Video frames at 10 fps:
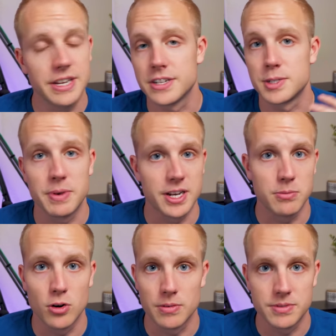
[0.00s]
need to spend
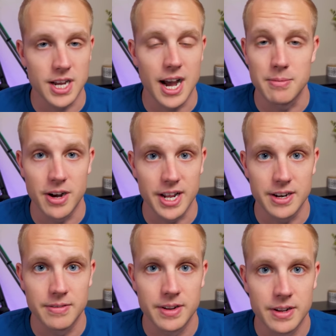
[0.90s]
more time on
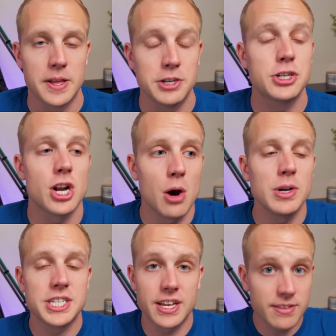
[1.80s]
it. You should
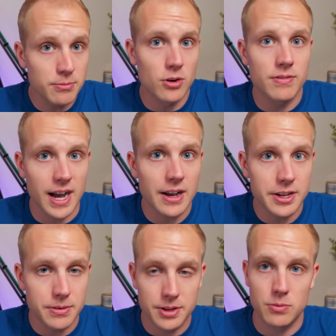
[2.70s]
always give more
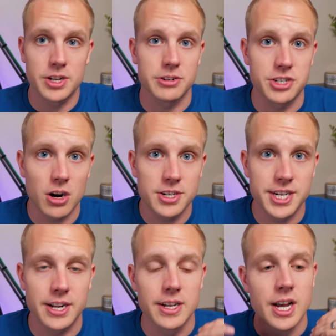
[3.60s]
value than what you're
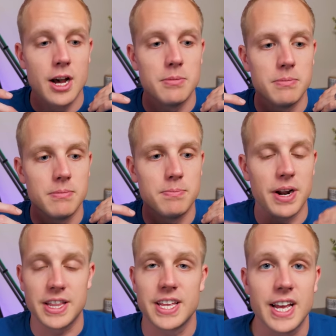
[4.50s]
charging,
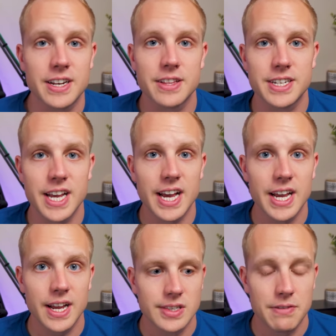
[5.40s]
but at the end of the
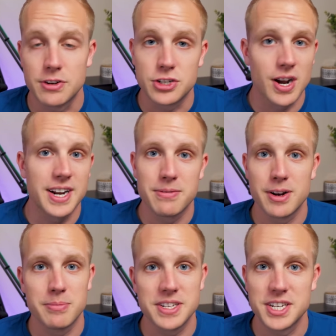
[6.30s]
day, if you're trying to
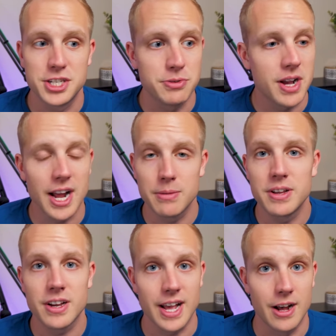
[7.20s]
run a business, you gotta
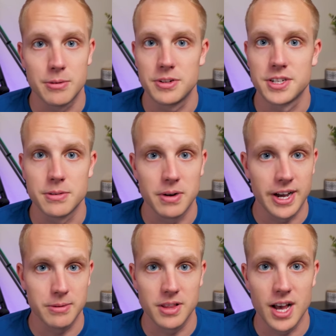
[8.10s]
be accountable to the
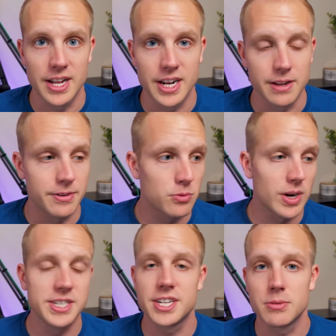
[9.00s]
bottom line. And if you're
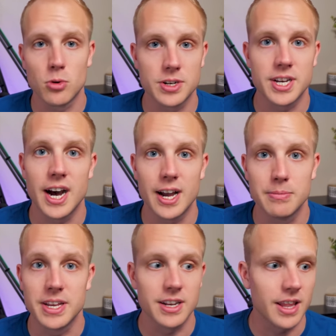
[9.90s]
wasting more
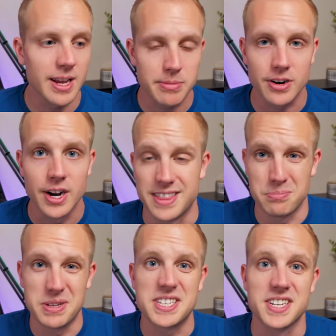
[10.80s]
time in labor, the
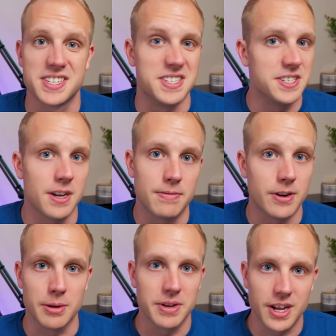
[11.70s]
business is
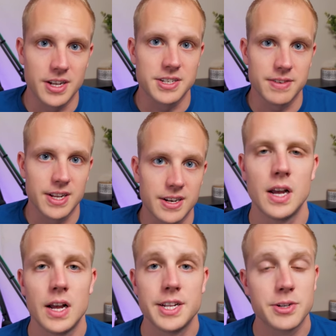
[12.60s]
suffering because of it.
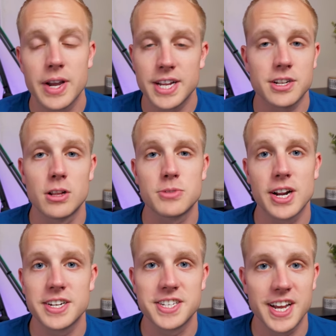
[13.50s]
So I guess all I'm
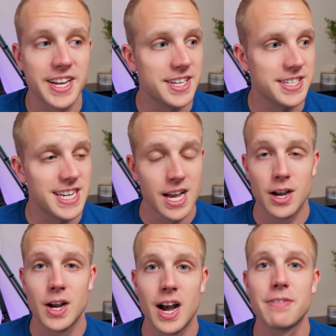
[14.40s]
trying to say is
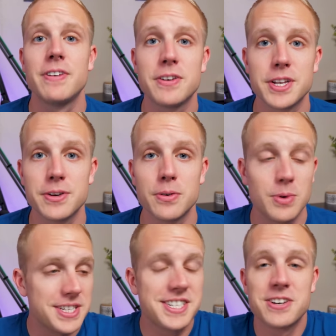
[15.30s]
I feel you.
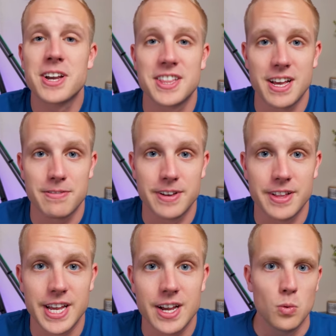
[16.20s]
We still get that
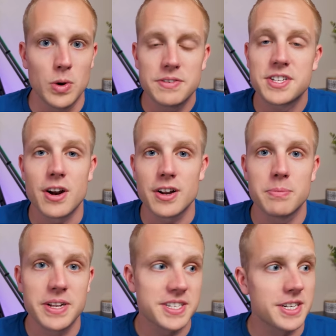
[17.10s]
feeling. We've started a
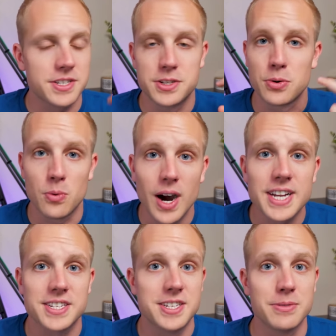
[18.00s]
business
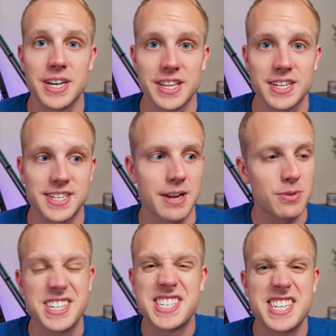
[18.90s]
twice doing this and
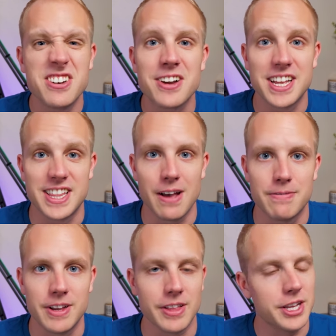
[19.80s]
we still get that
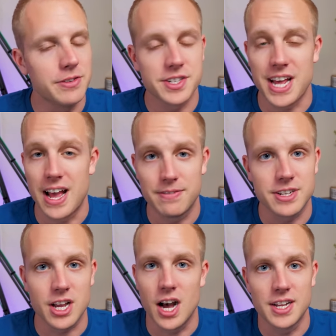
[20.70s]
feeling. You just have
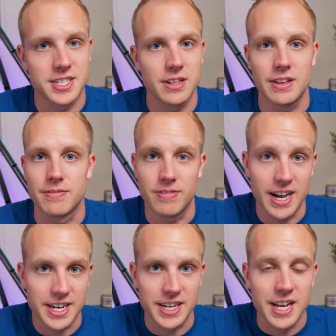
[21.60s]
to constantly
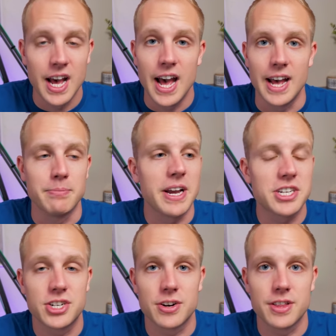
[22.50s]
fight it and make
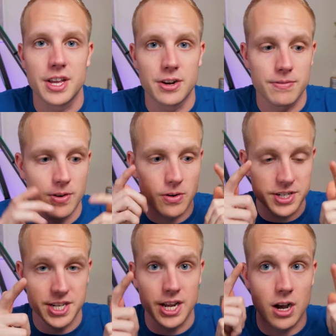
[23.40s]
sure that you're
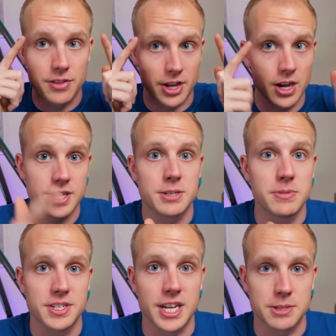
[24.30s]
focusing on the
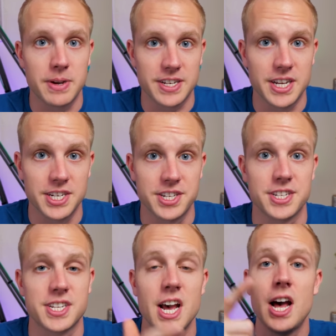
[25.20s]
customer's
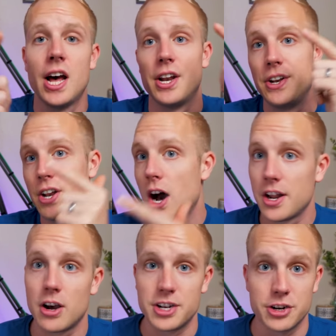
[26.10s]
expectations,
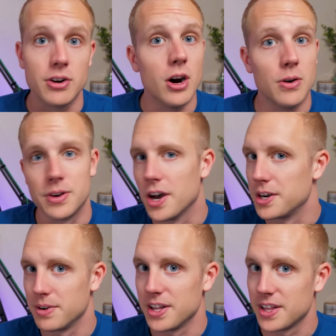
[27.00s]
not on your own
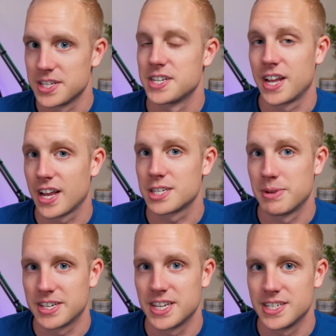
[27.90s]
unrealistic
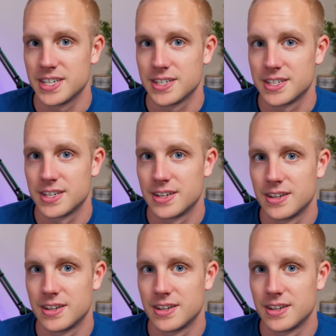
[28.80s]
expectations.